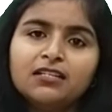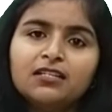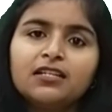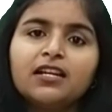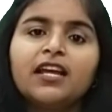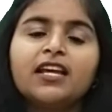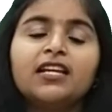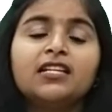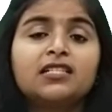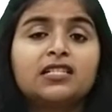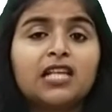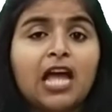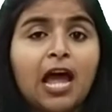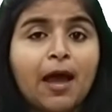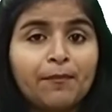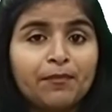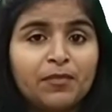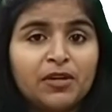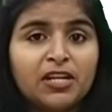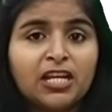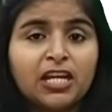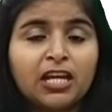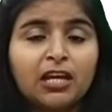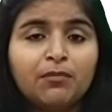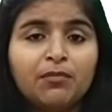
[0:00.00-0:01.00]
is
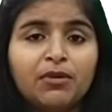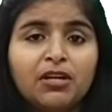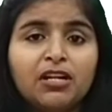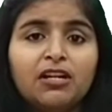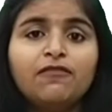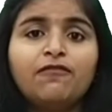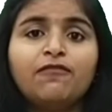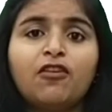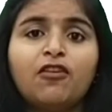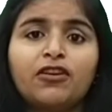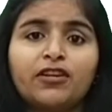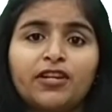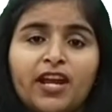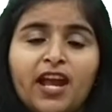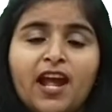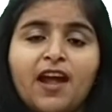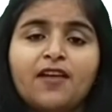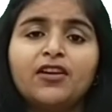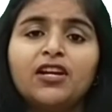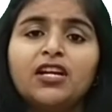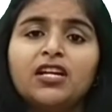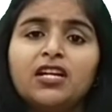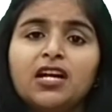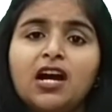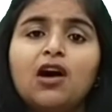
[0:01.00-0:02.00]
applicable for
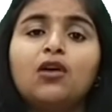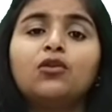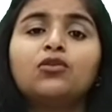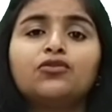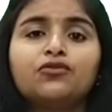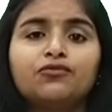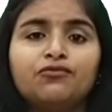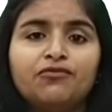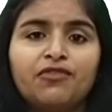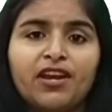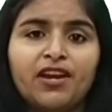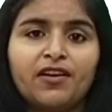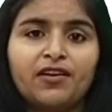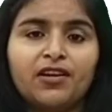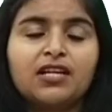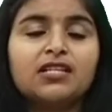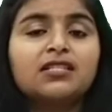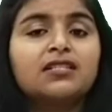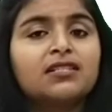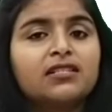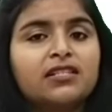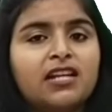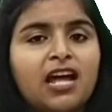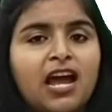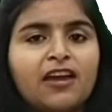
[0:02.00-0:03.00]
carrying out various
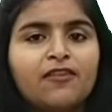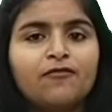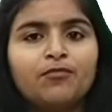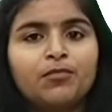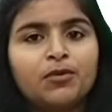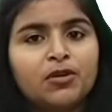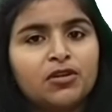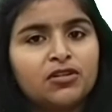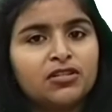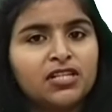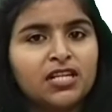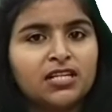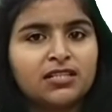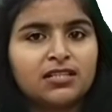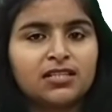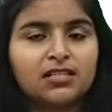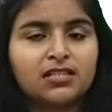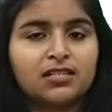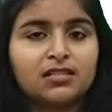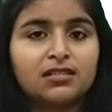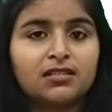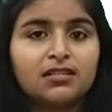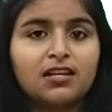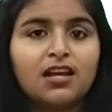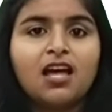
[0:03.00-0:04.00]
life processes.